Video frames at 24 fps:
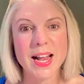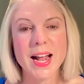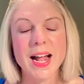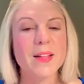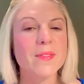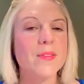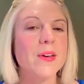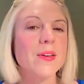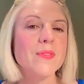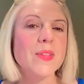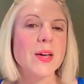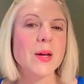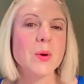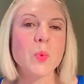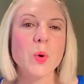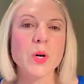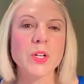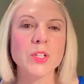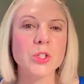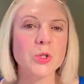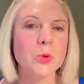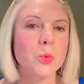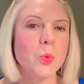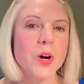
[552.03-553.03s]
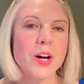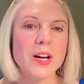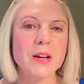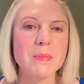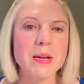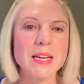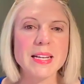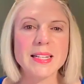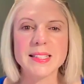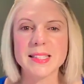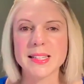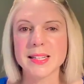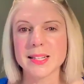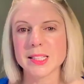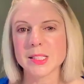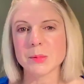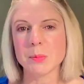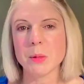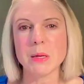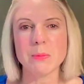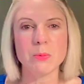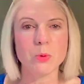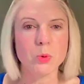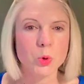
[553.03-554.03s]
And then they wonder why in meetings
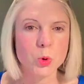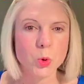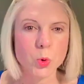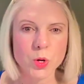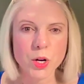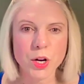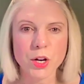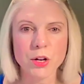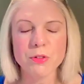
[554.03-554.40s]
people talk